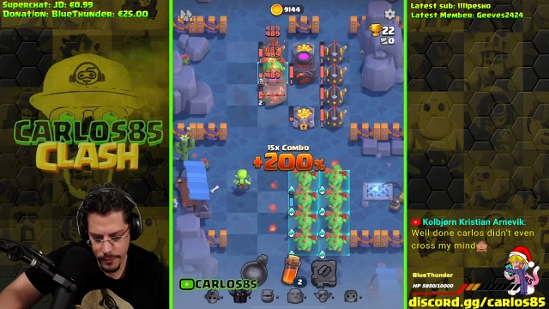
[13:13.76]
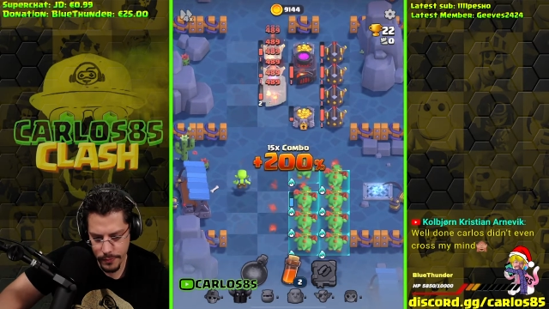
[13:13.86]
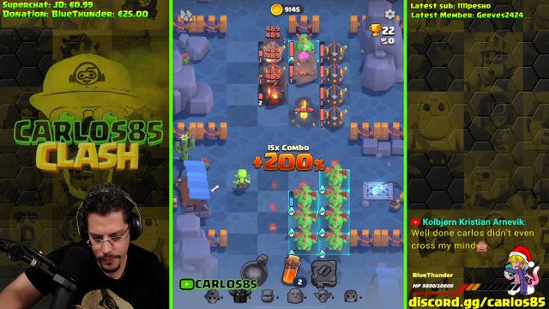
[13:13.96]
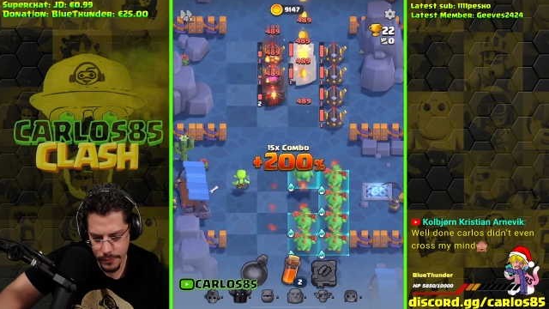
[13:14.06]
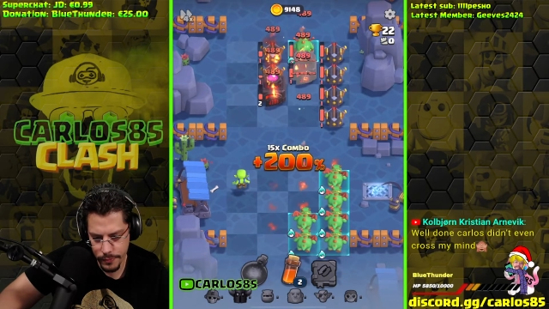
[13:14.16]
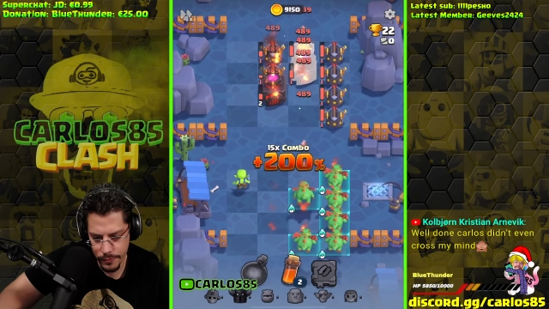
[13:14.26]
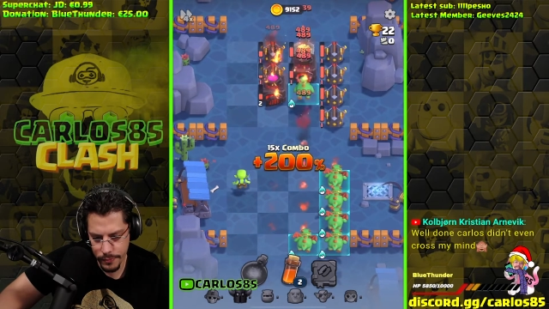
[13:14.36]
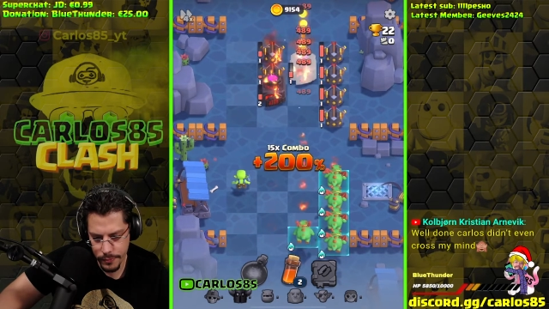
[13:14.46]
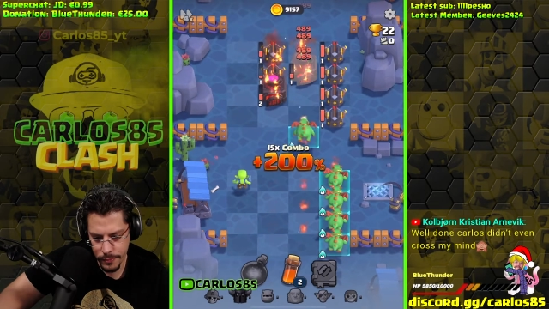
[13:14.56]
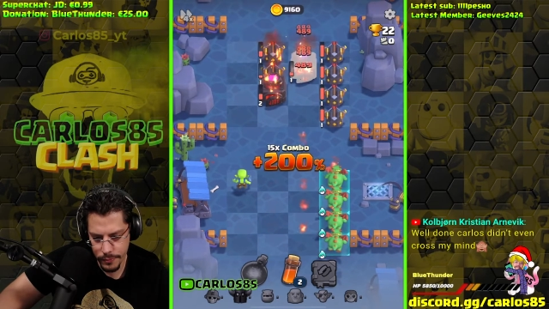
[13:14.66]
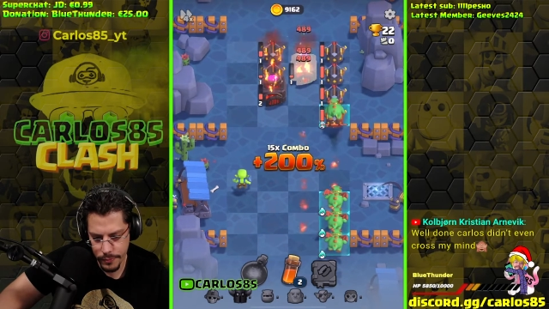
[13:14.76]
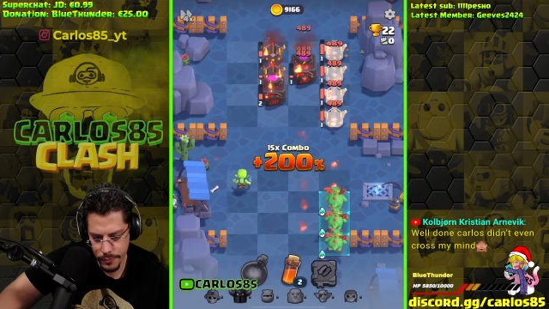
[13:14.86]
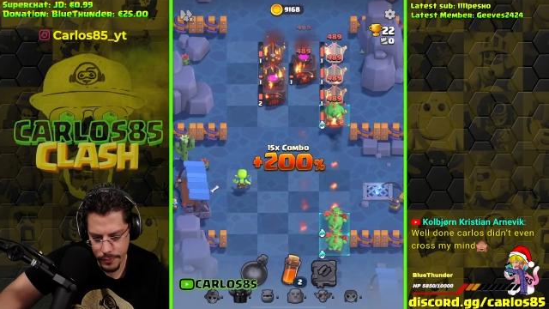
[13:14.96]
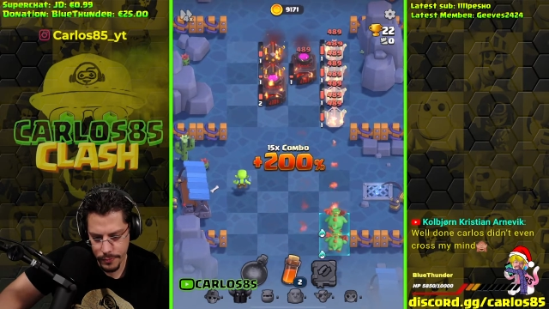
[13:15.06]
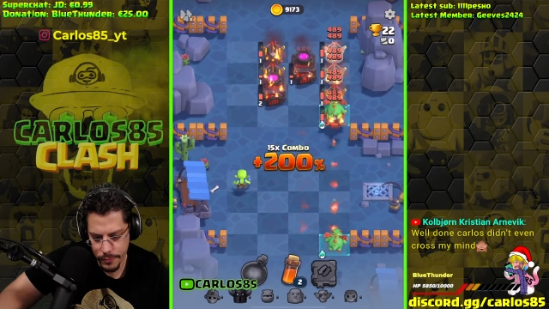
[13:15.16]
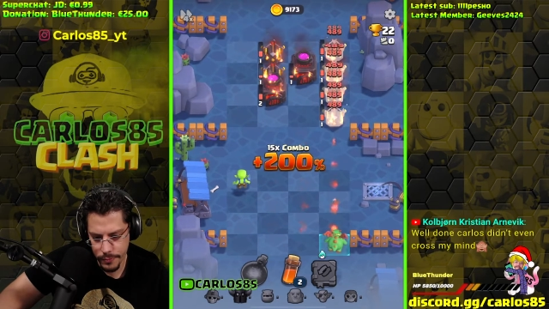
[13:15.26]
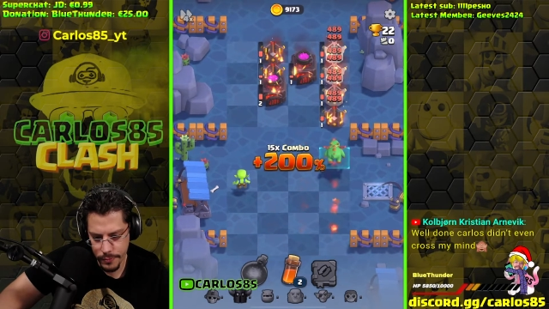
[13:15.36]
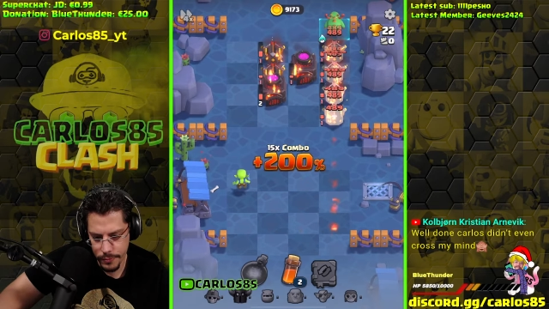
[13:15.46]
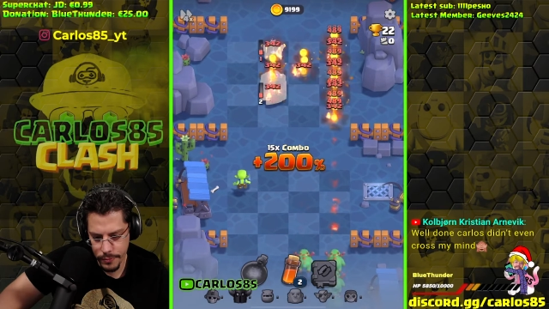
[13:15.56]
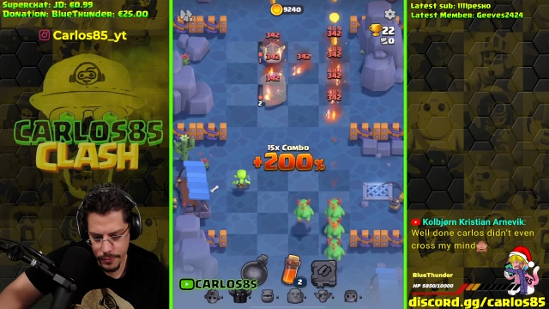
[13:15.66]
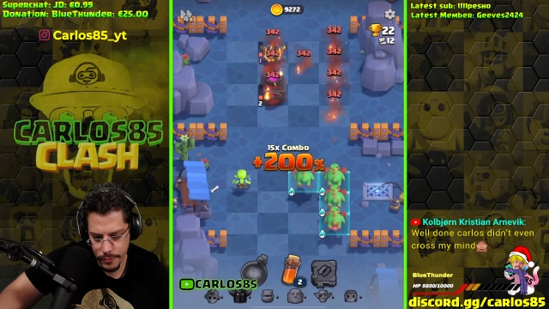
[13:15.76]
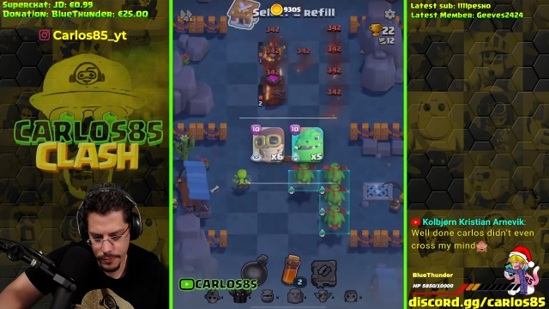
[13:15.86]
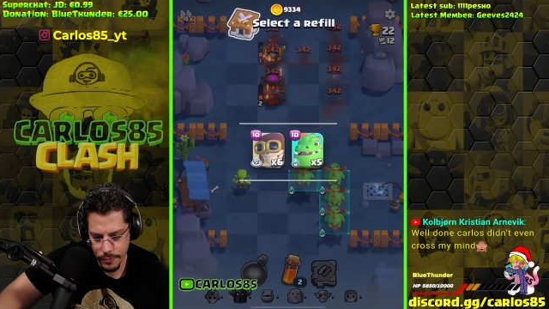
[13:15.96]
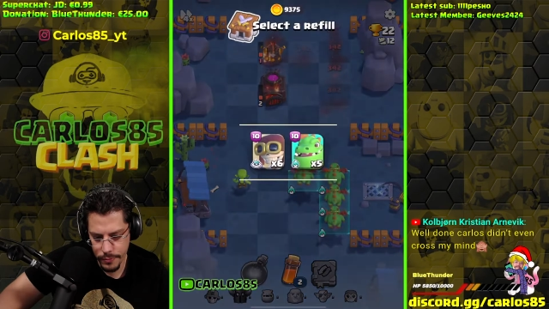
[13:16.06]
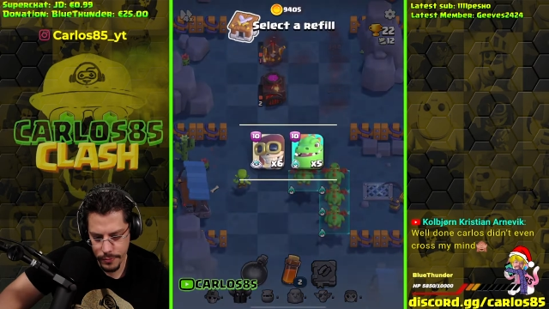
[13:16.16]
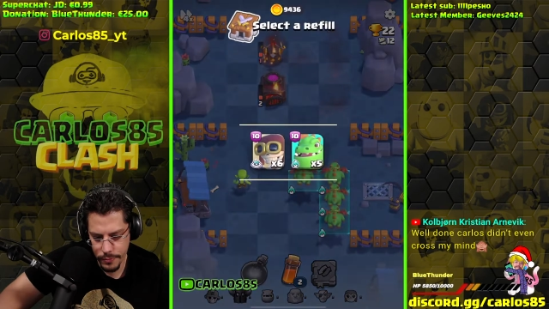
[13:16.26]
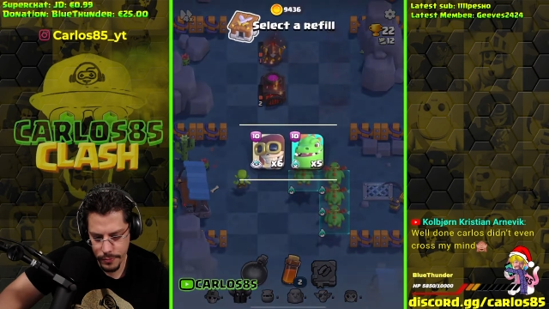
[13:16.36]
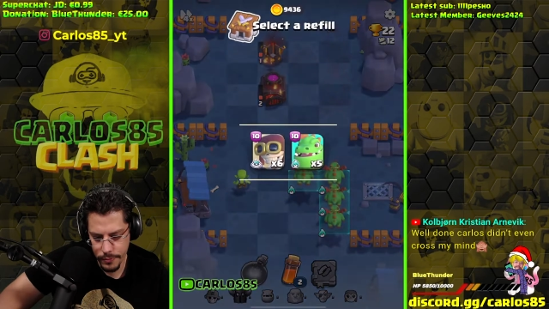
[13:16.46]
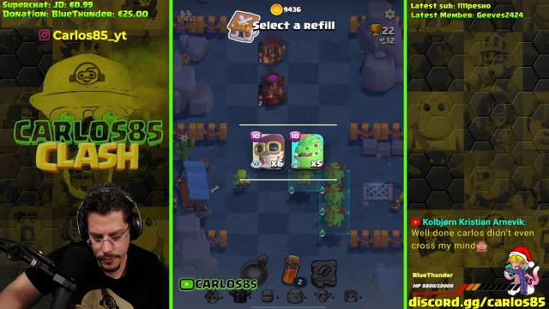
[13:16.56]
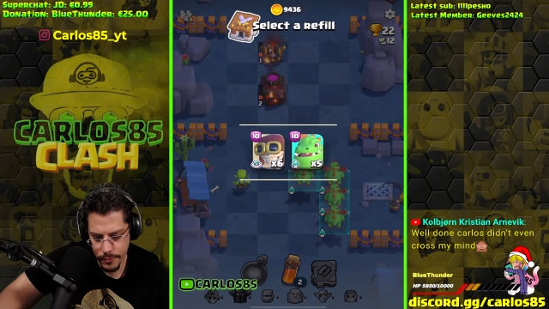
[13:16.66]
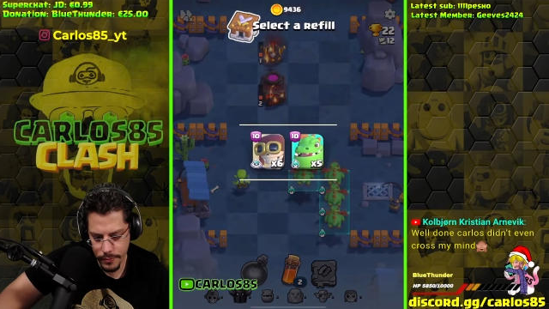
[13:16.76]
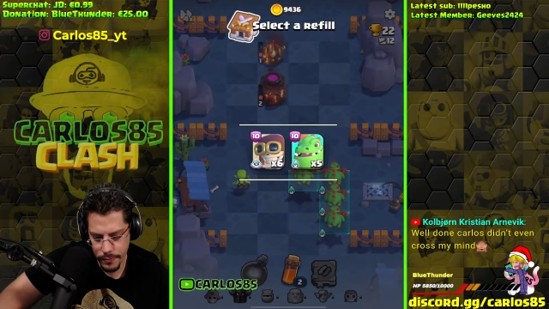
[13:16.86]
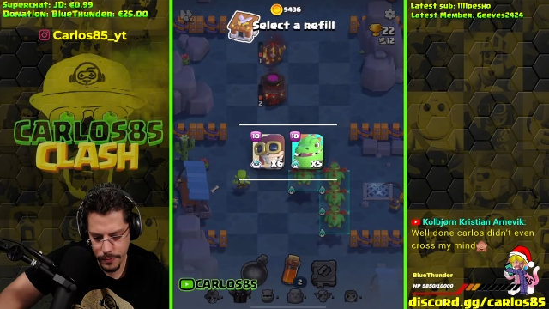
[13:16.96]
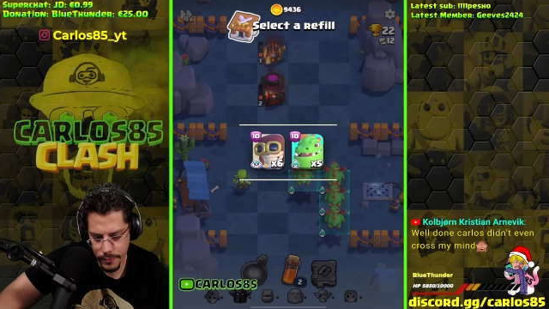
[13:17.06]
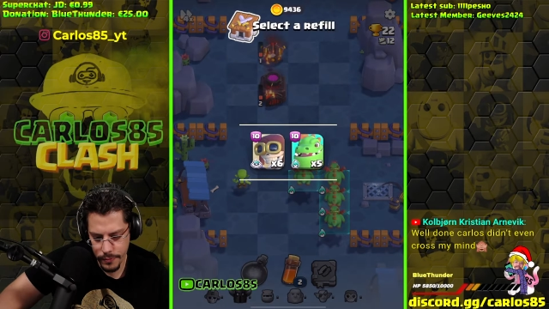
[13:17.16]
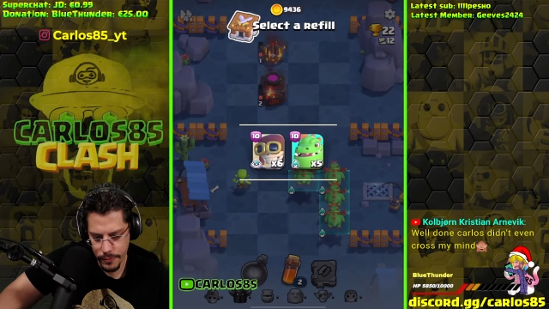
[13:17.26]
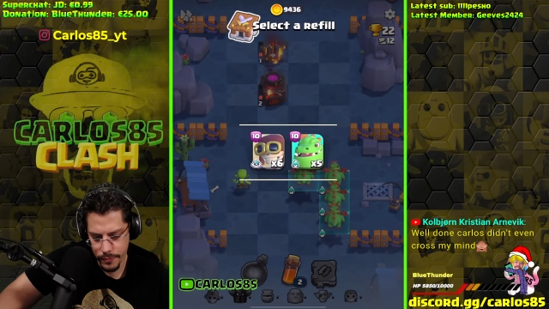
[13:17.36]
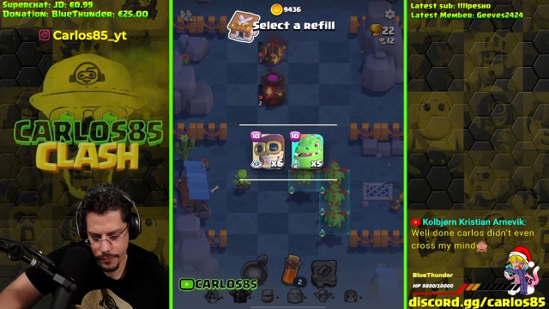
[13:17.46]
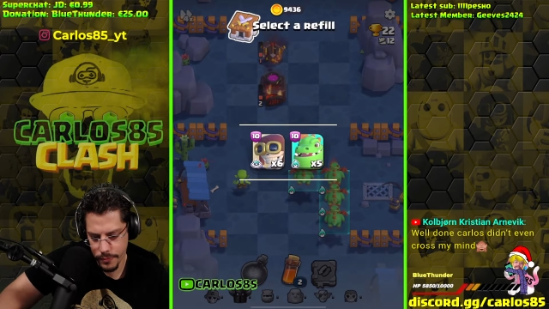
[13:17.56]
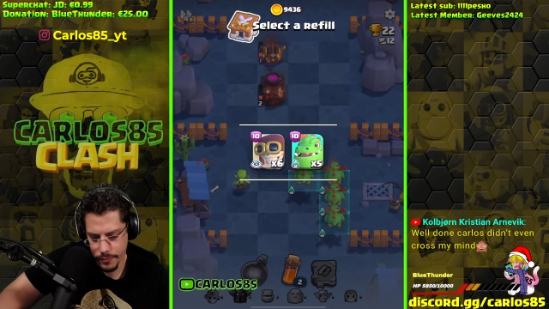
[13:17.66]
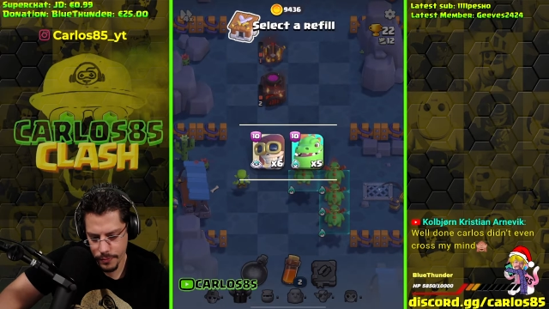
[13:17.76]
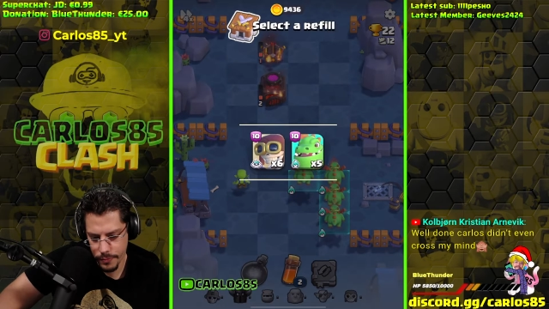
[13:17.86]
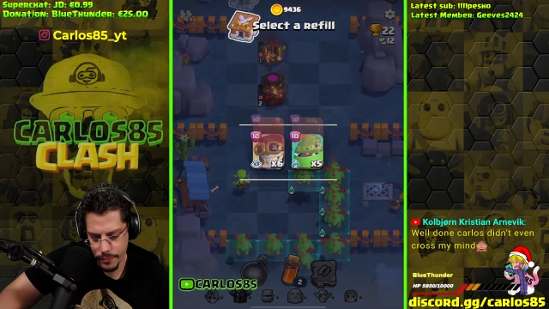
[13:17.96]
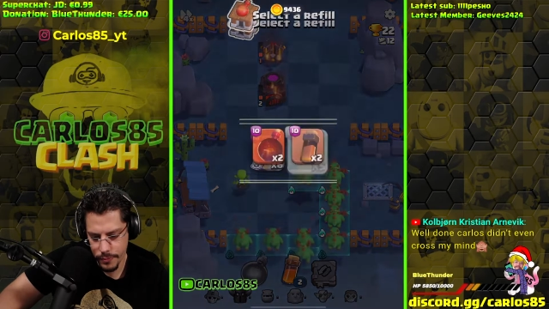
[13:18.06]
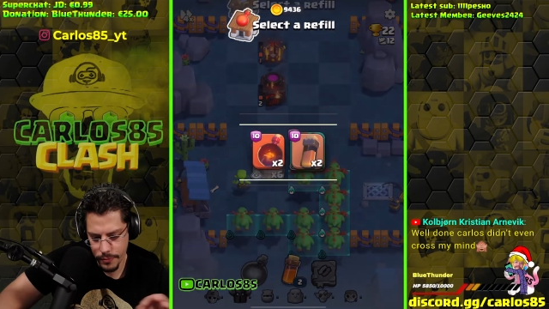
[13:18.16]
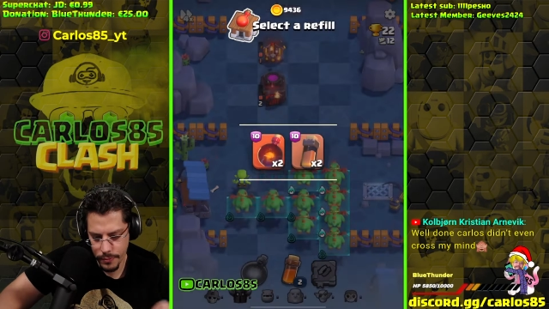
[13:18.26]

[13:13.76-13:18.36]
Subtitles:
[no speech]